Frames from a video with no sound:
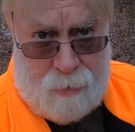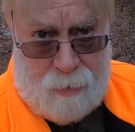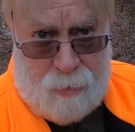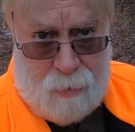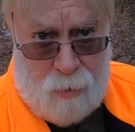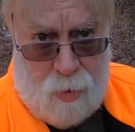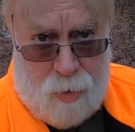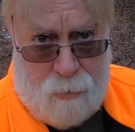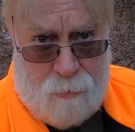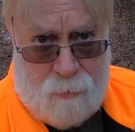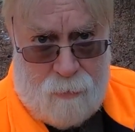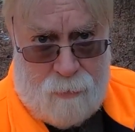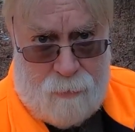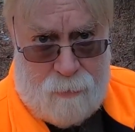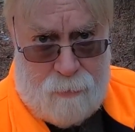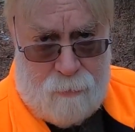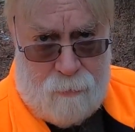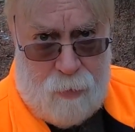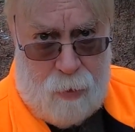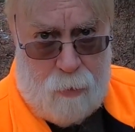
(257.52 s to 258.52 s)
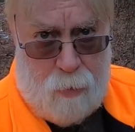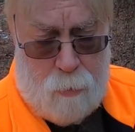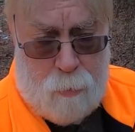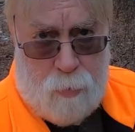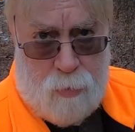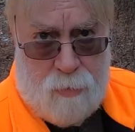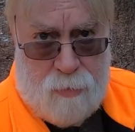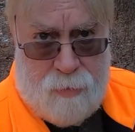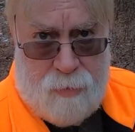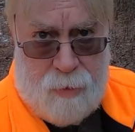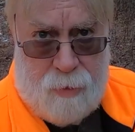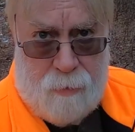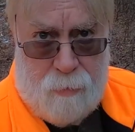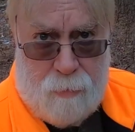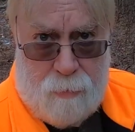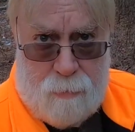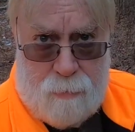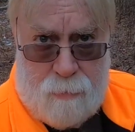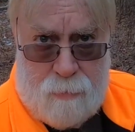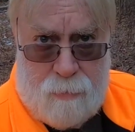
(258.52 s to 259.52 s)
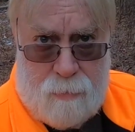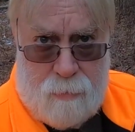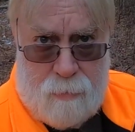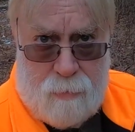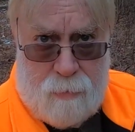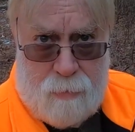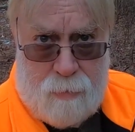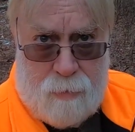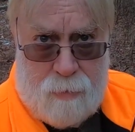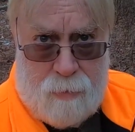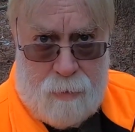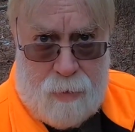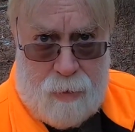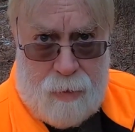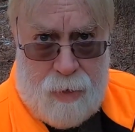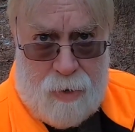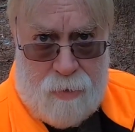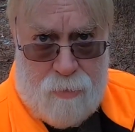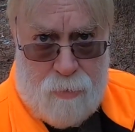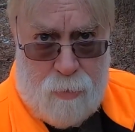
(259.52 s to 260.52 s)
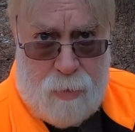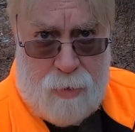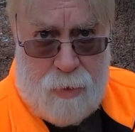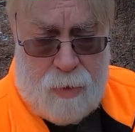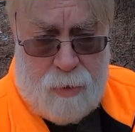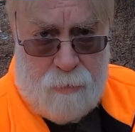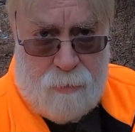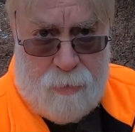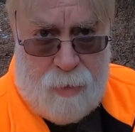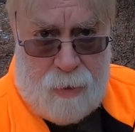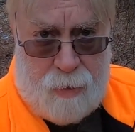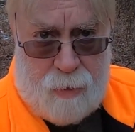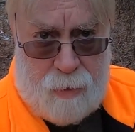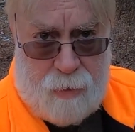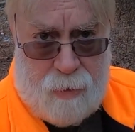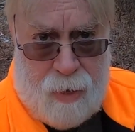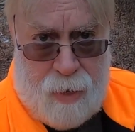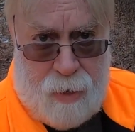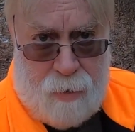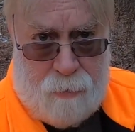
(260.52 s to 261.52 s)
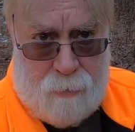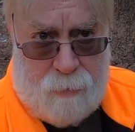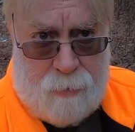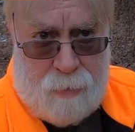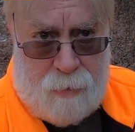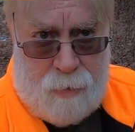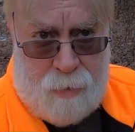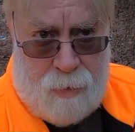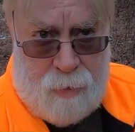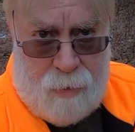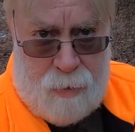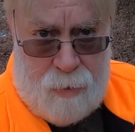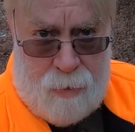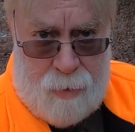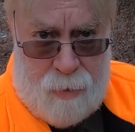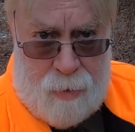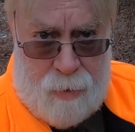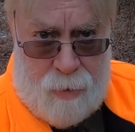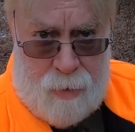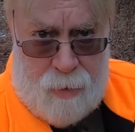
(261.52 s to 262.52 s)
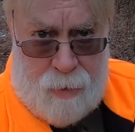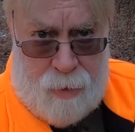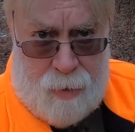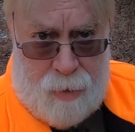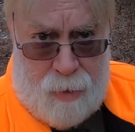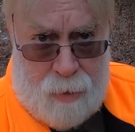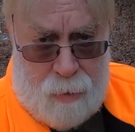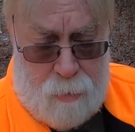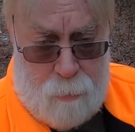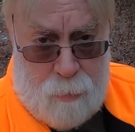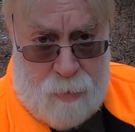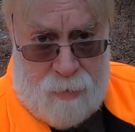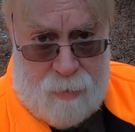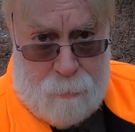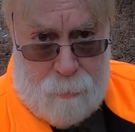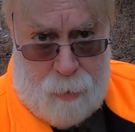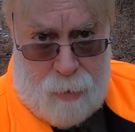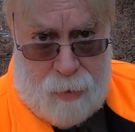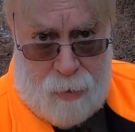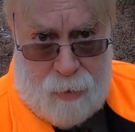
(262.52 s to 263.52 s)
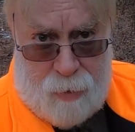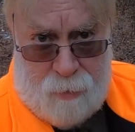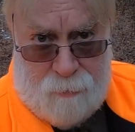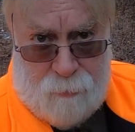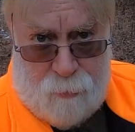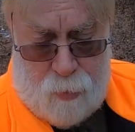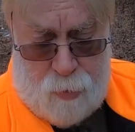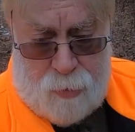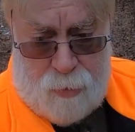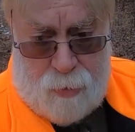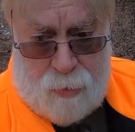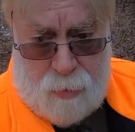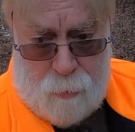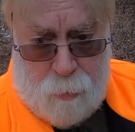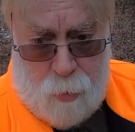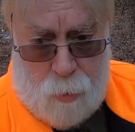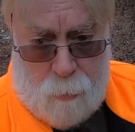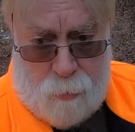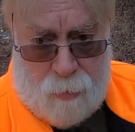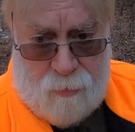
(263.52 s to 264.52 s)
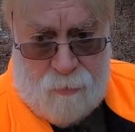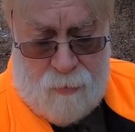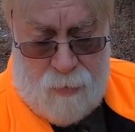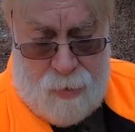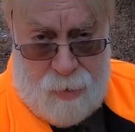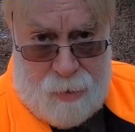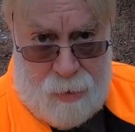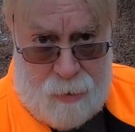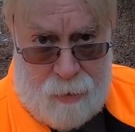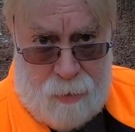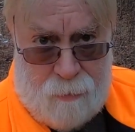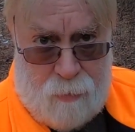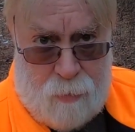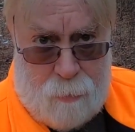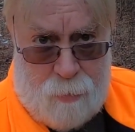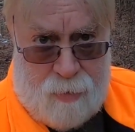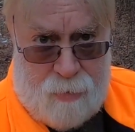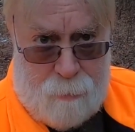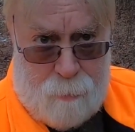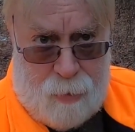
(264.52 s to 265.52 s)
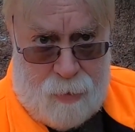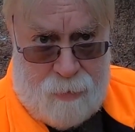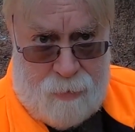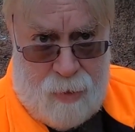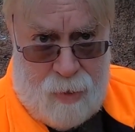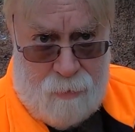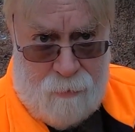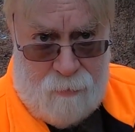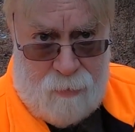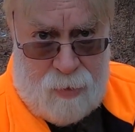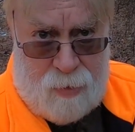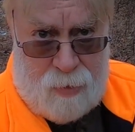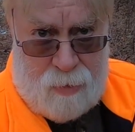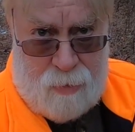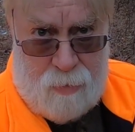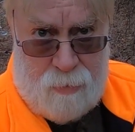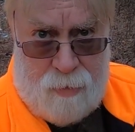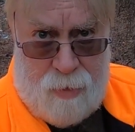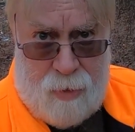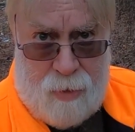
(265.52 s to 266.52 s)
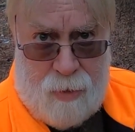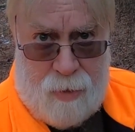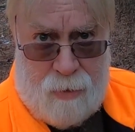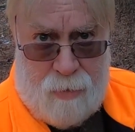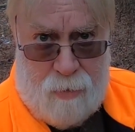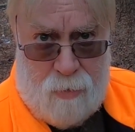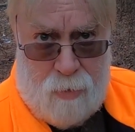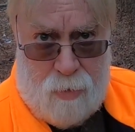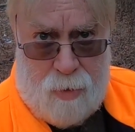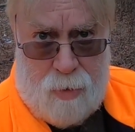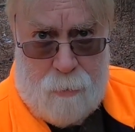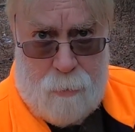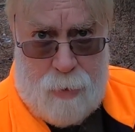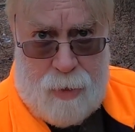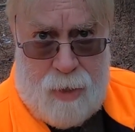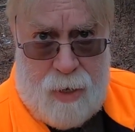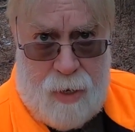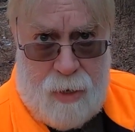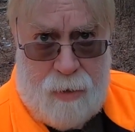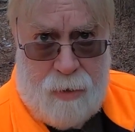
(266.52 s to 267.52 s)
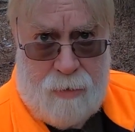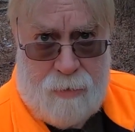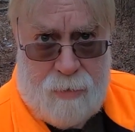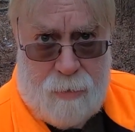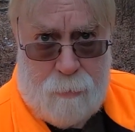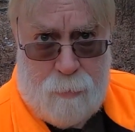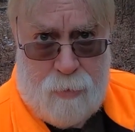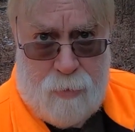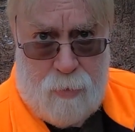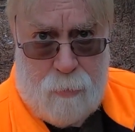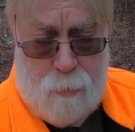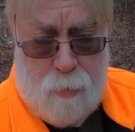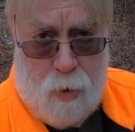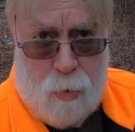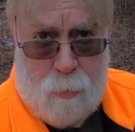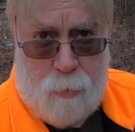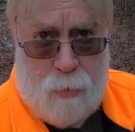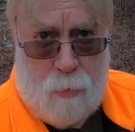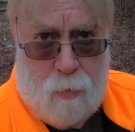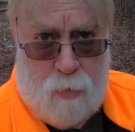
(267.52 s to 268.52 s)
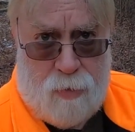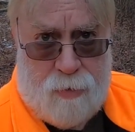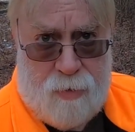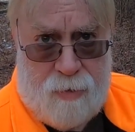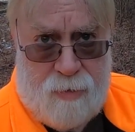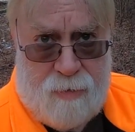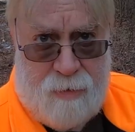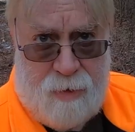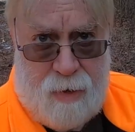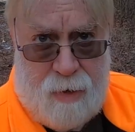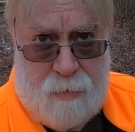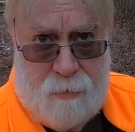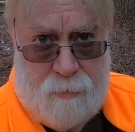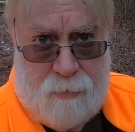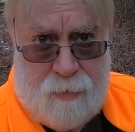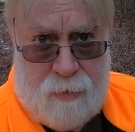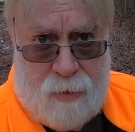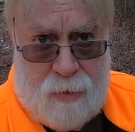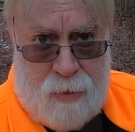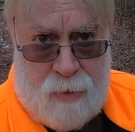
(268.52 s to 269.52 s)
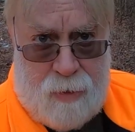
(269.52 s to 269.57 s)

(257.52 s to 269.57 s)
a lot of variables that are in that tree that you're taking down. You miss it by 1 foot, you're probably fine. If you miss it by 10 feet, you're going to be hitting something you probably want to save.